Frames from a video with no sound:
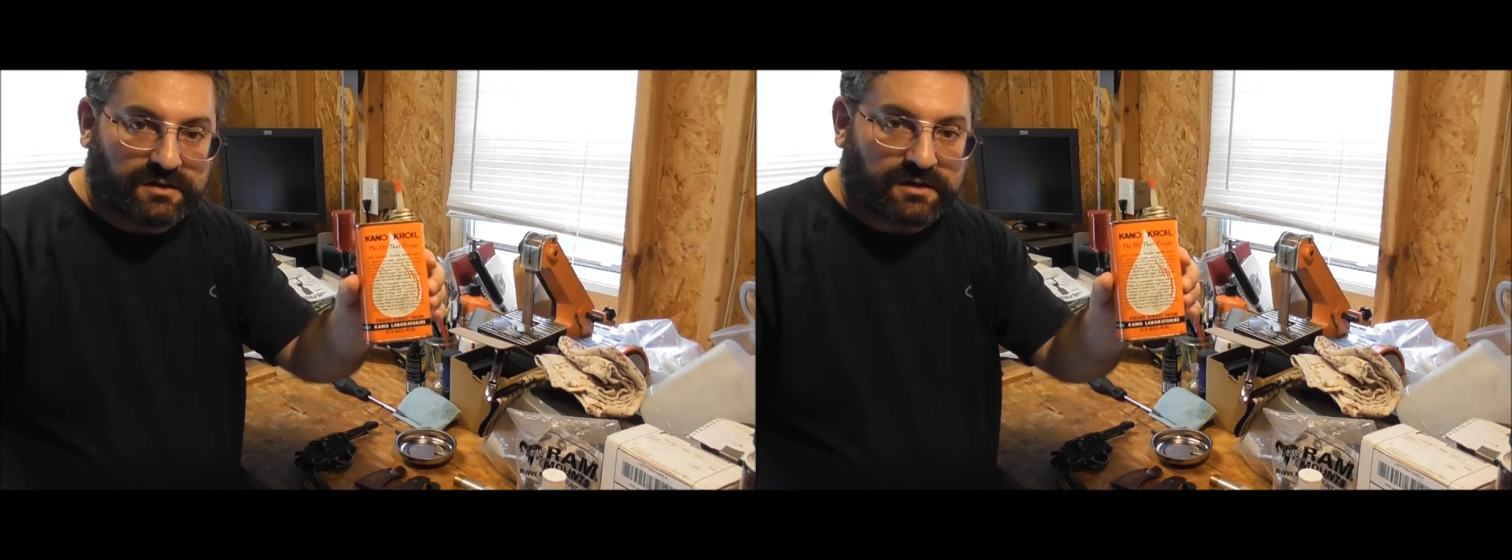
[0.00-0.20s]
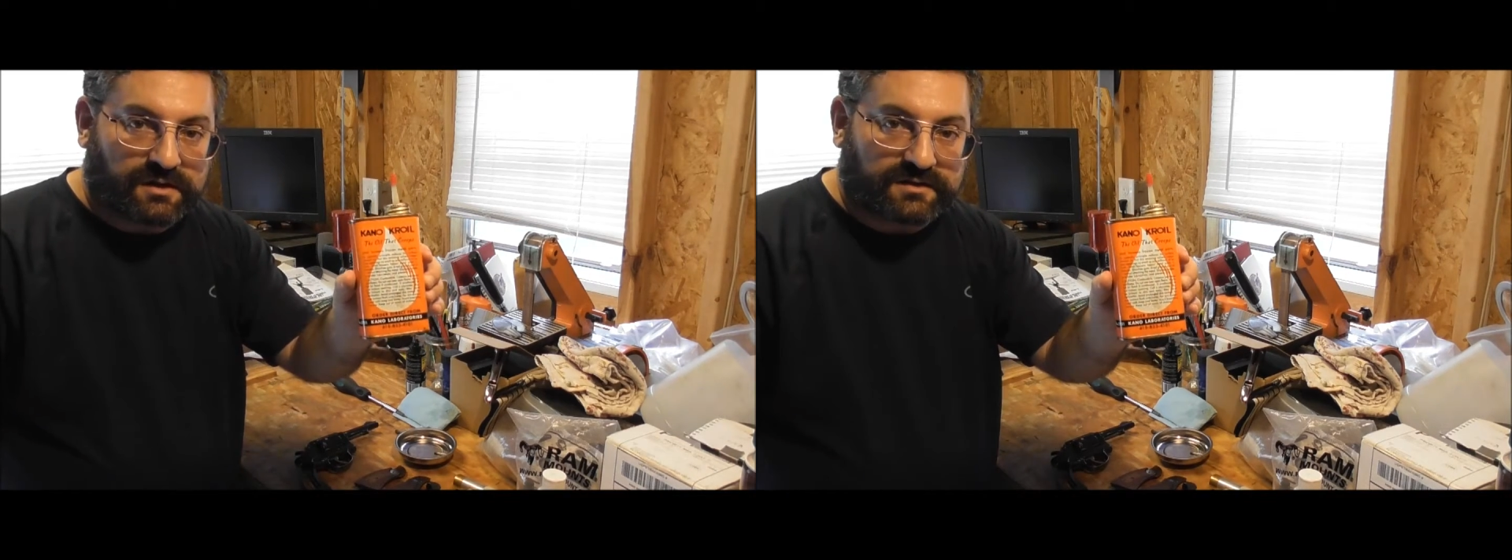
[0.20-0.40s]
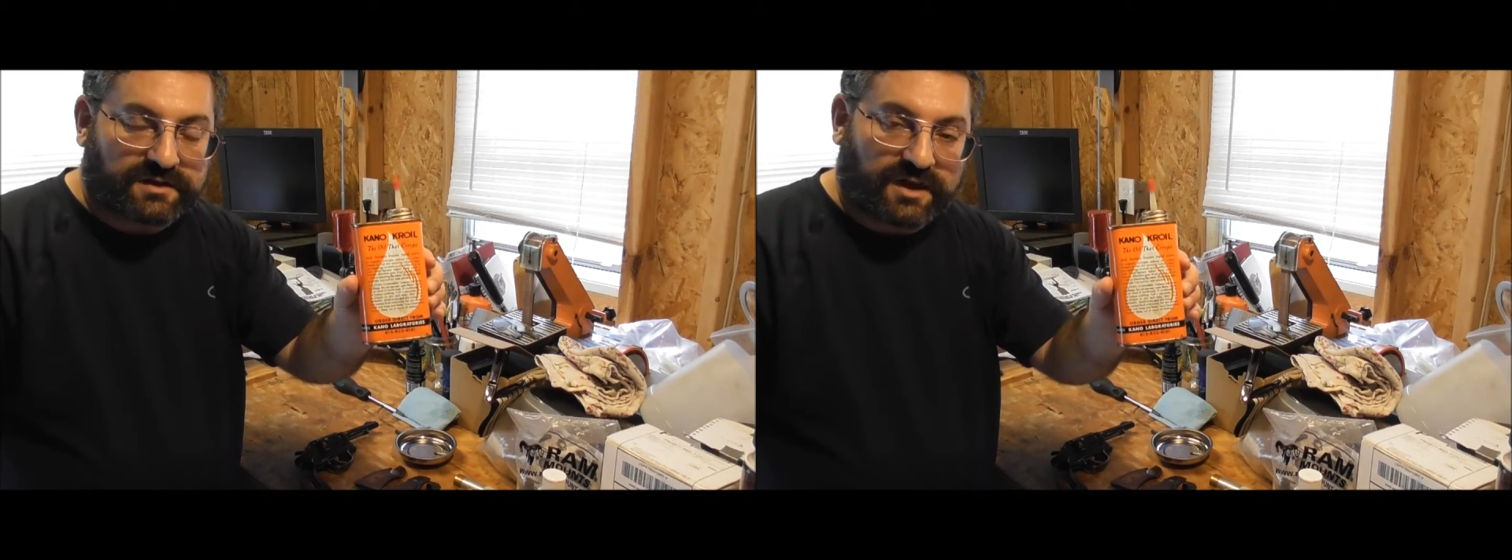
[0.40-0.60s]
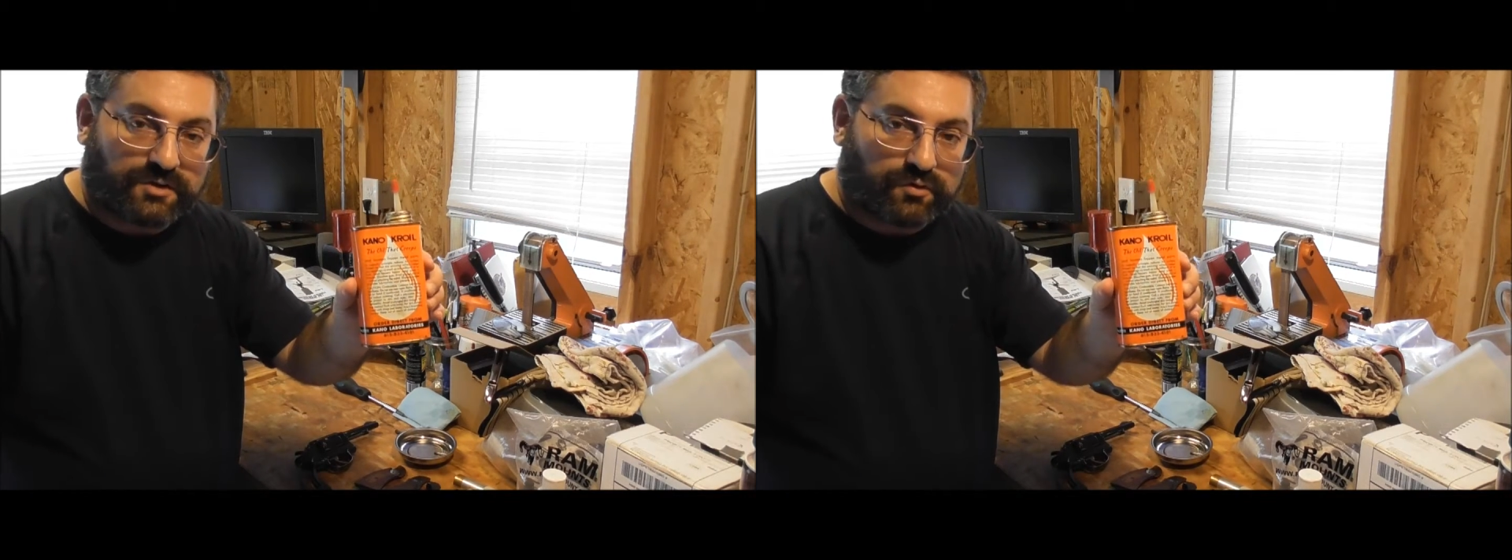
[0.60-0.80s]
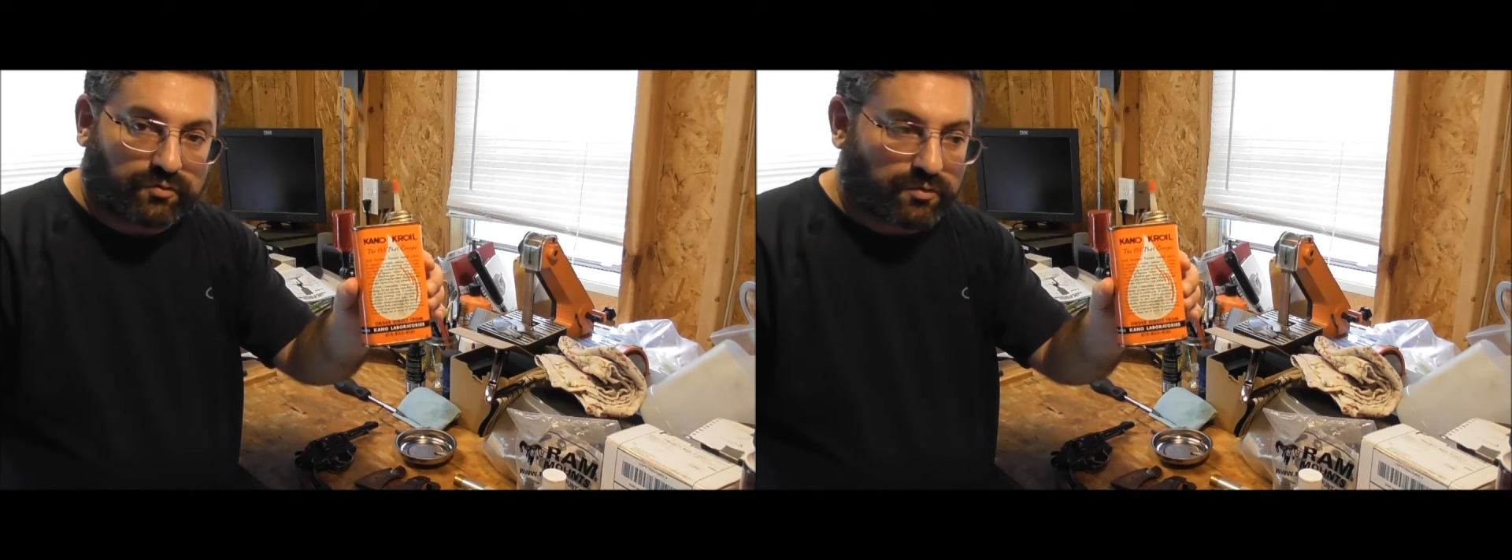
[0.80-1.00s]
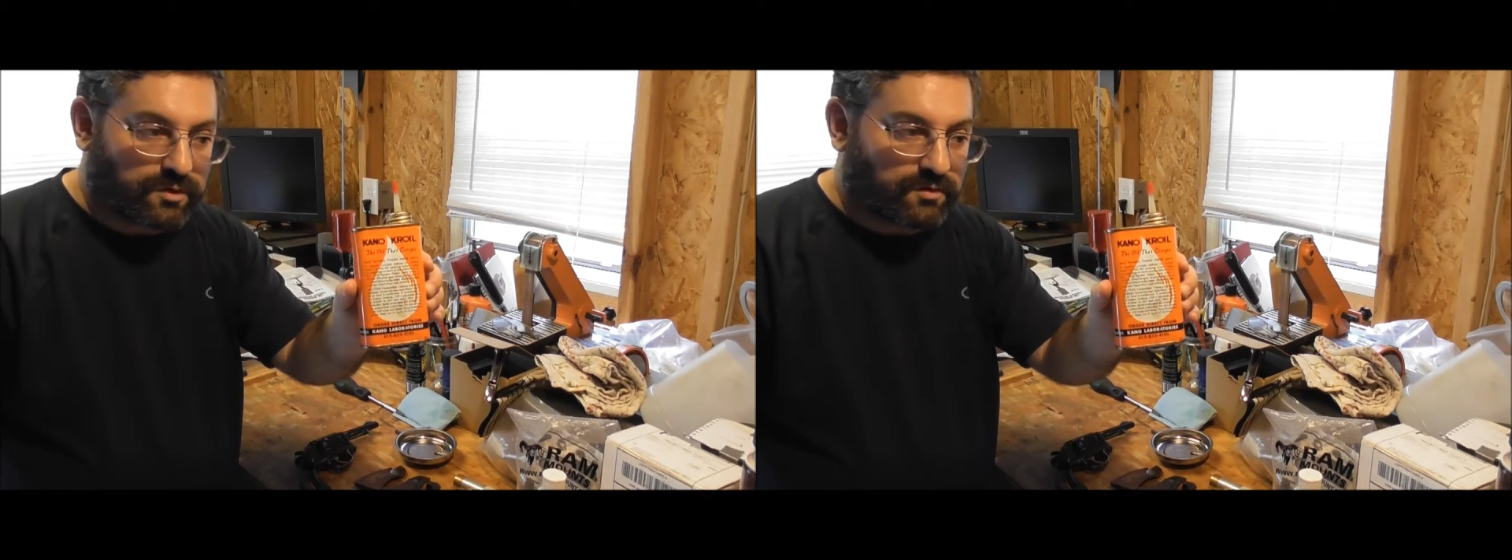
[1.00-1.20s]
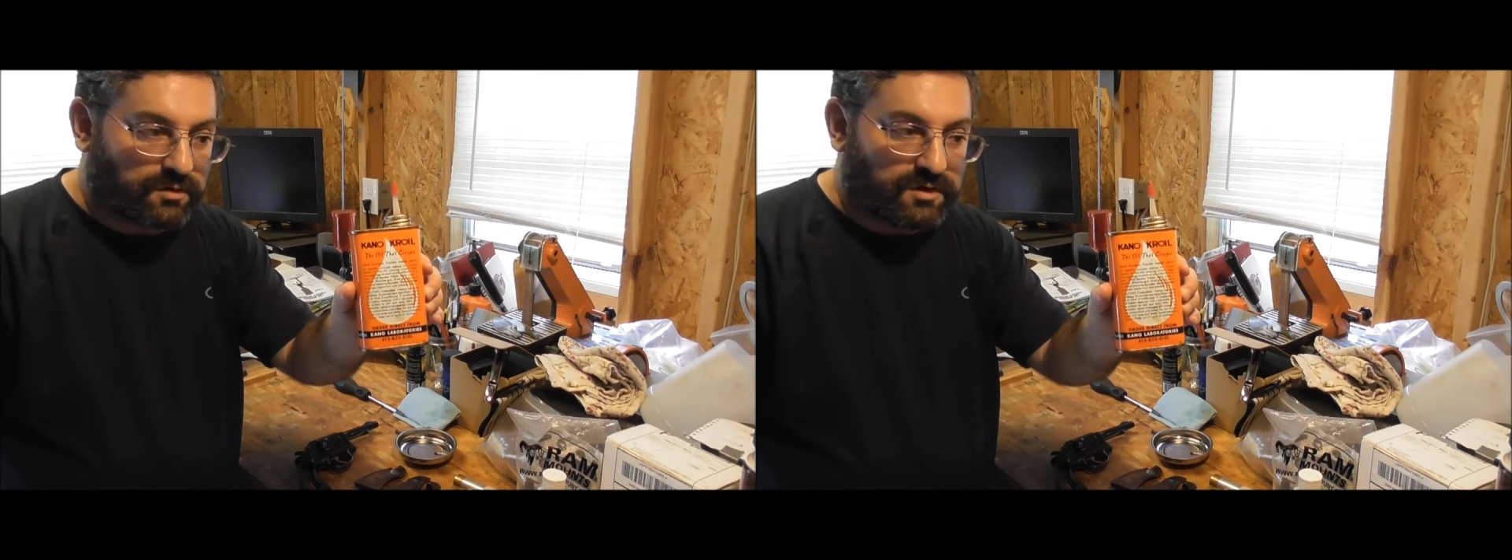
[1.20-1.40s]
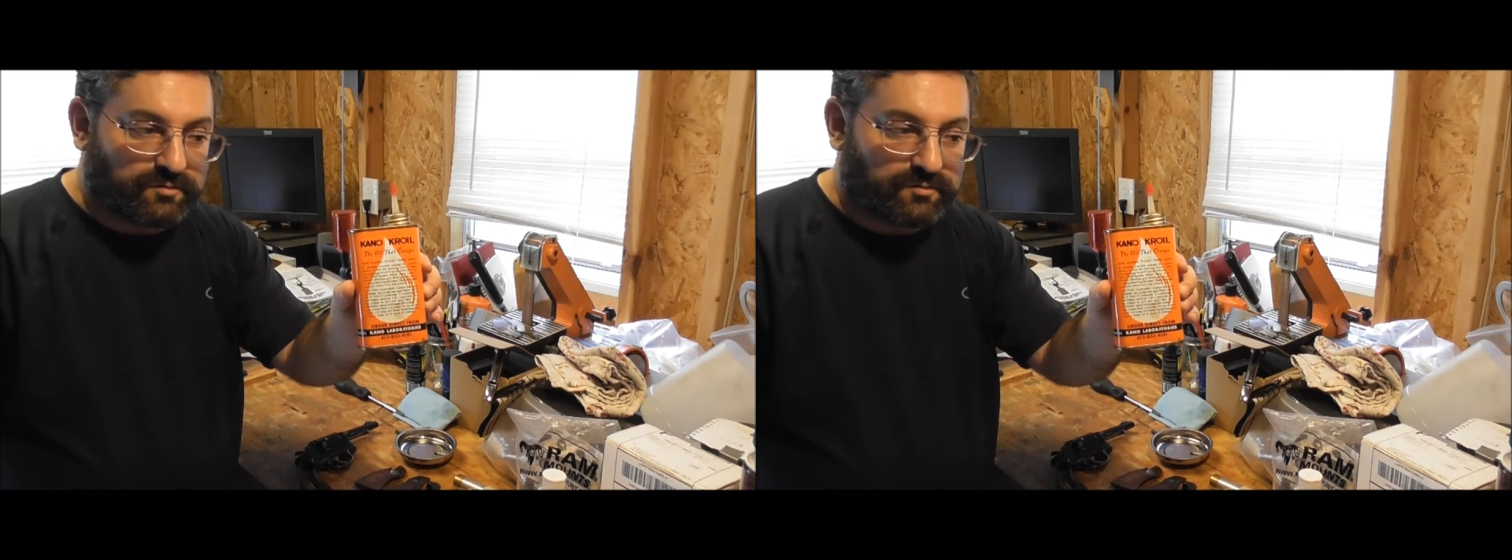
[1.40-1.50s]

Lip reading: Kano Croyle,